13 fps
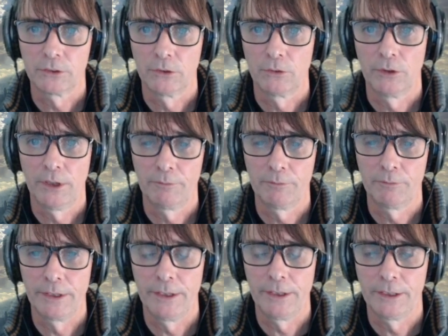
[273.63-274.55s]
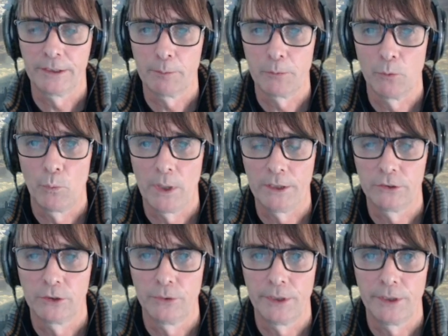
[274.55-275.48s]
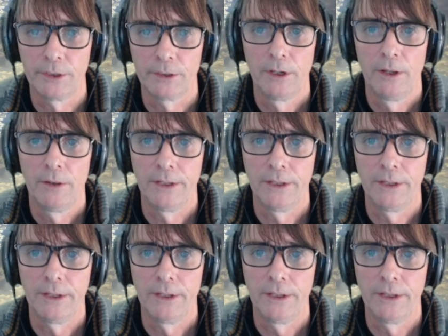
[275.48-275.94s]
So everything except the white zone here.